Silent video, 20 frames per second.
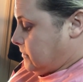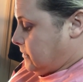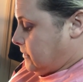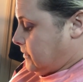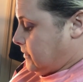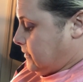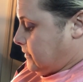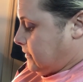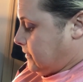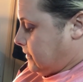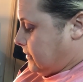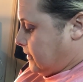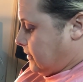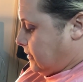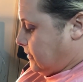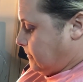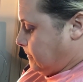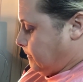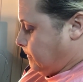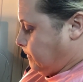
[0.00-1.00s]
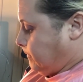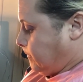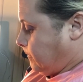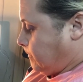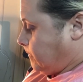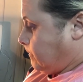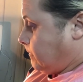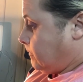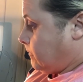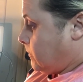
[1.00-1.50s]
let's see.
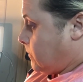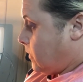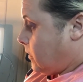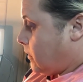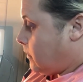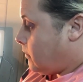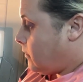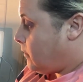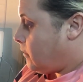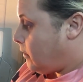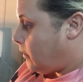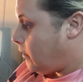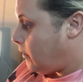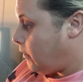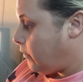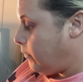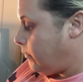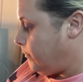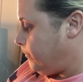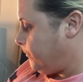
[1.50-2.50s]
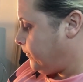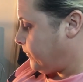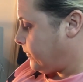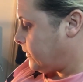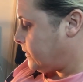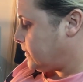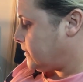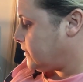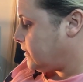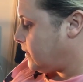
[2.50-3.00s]
Oh,
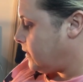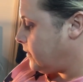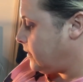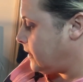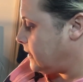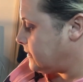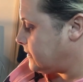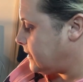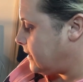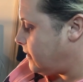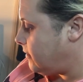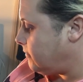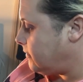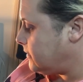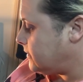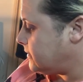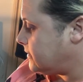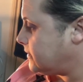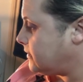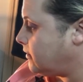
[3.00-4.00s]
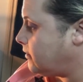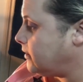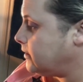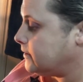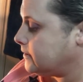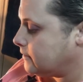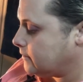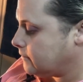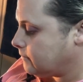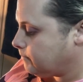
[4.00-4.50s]
let's turn that down. It's starting
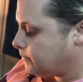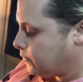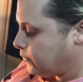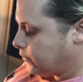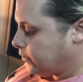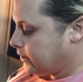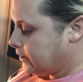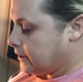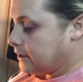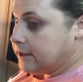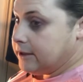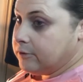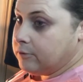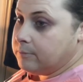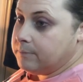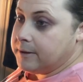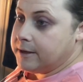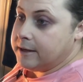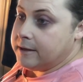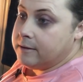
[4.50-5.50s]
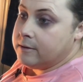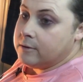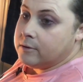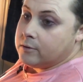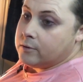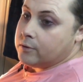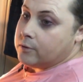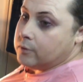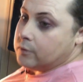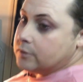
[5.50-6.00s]
to boil a little bit.
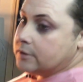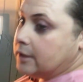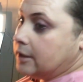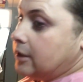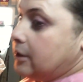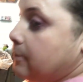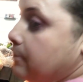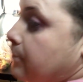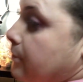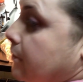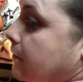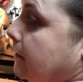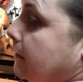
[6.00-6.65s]
Also, you can put a